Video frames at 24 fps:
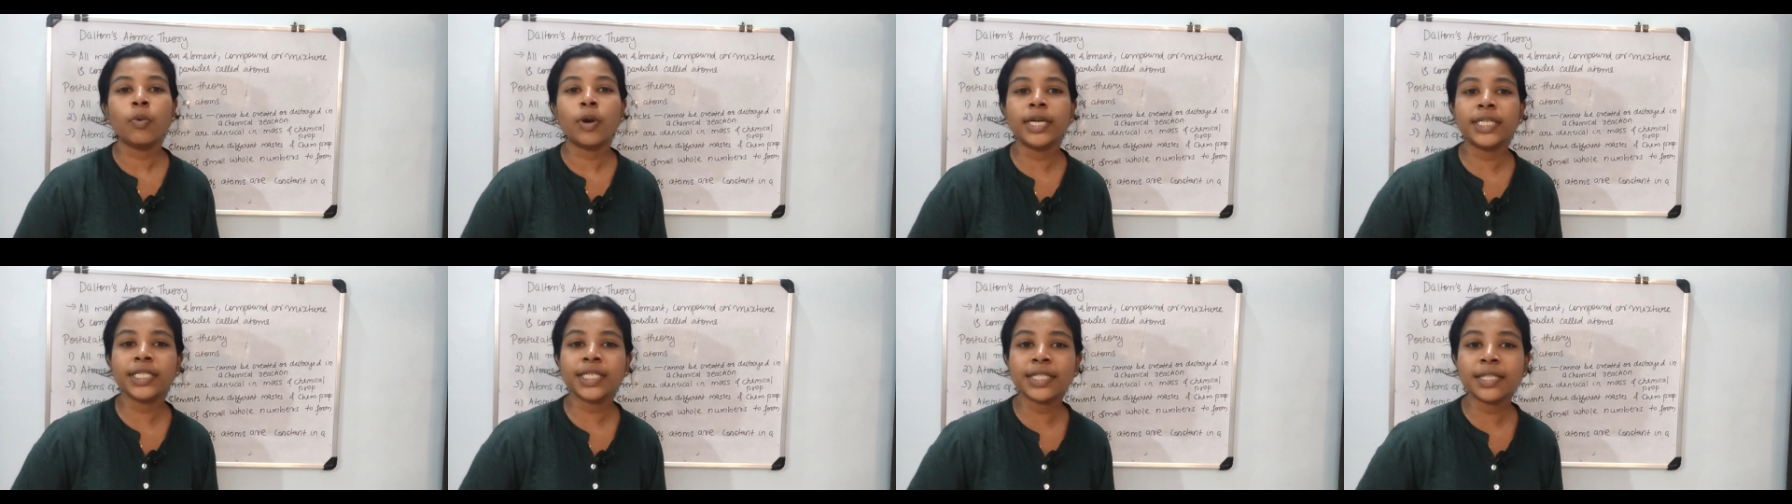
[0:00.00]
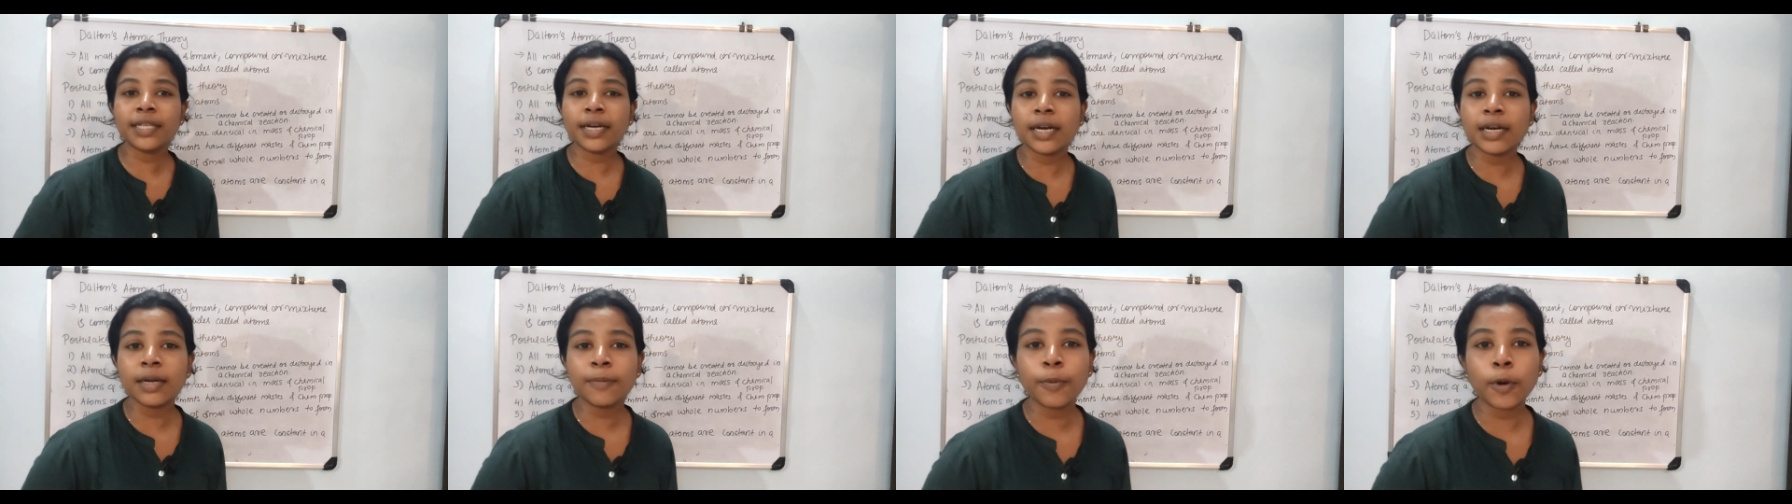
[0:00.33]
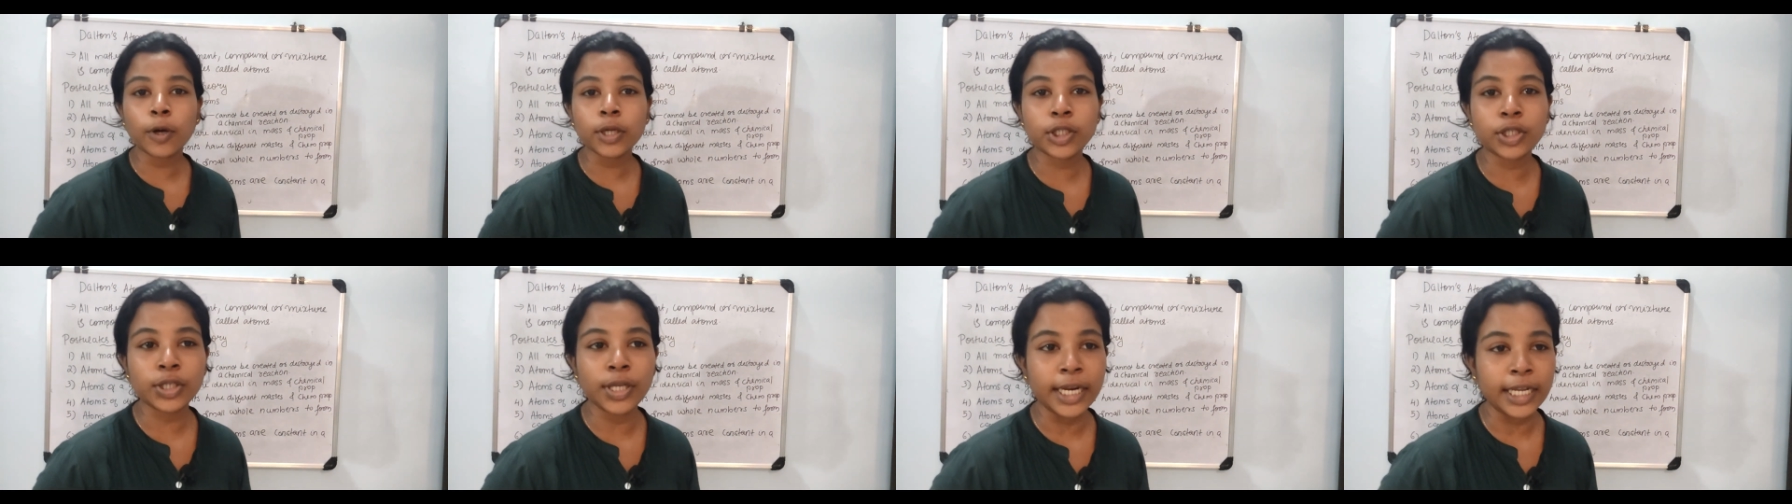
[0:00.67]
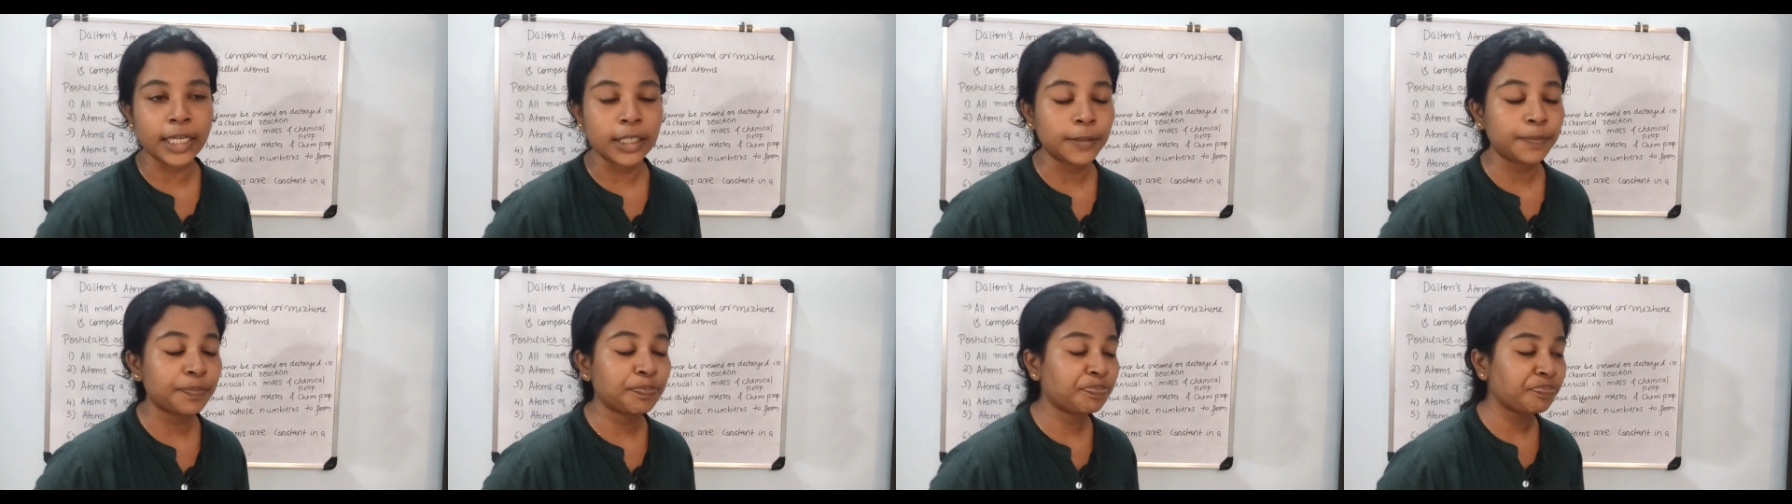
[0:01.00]
what is the third
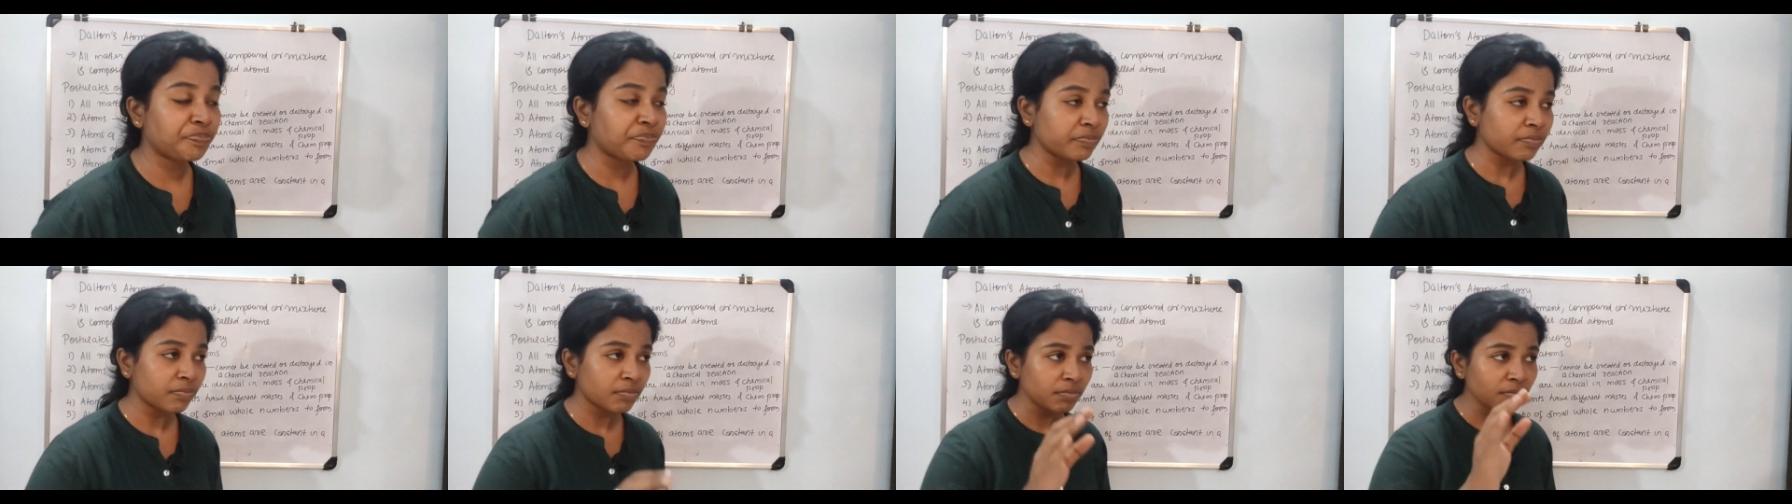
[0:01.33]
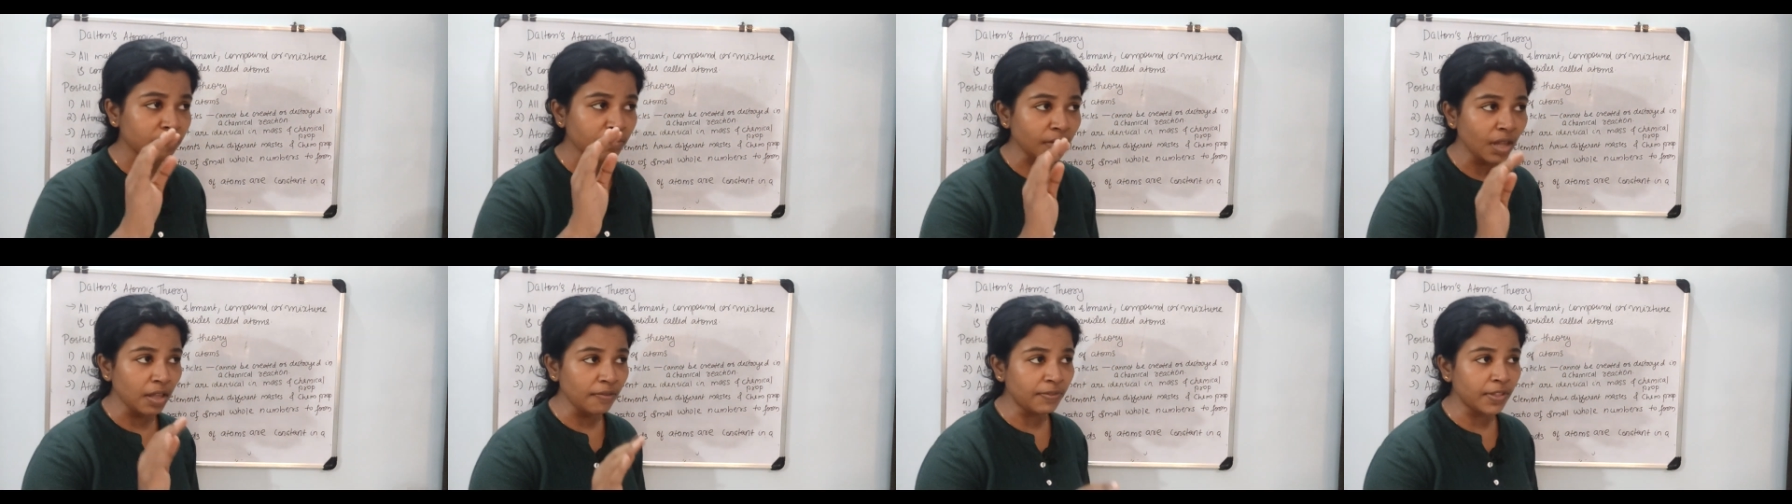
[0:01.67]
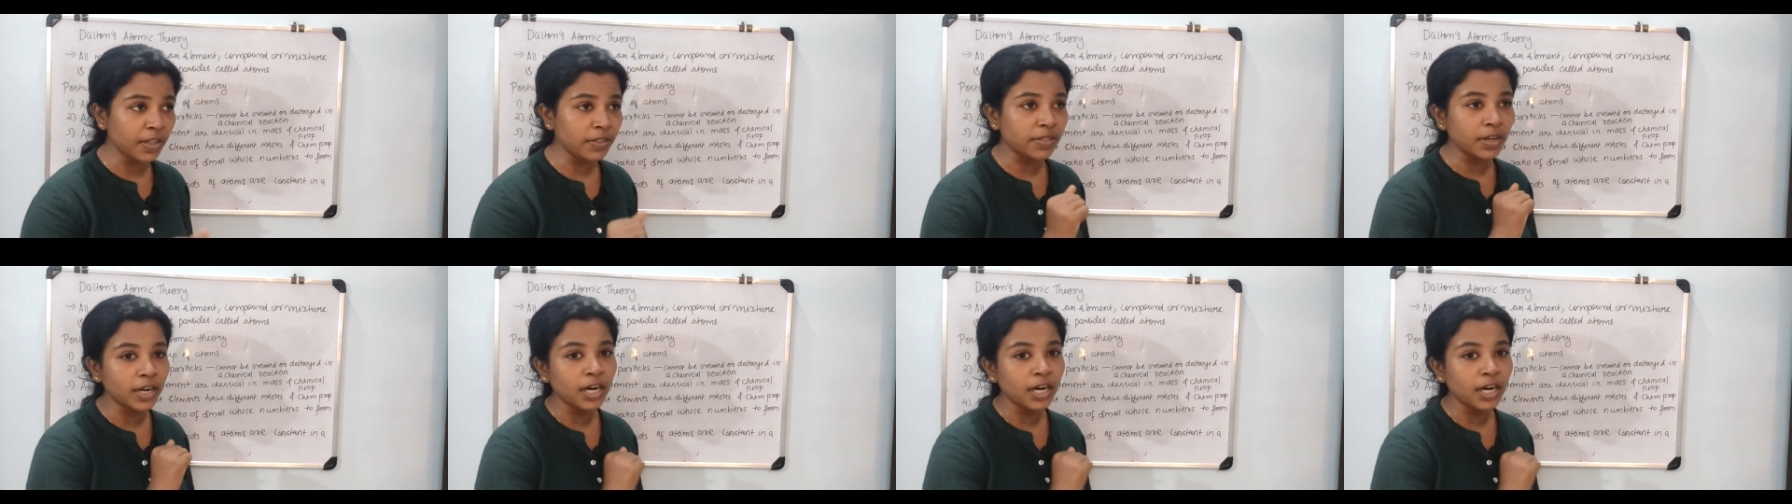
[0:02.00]
postulate? The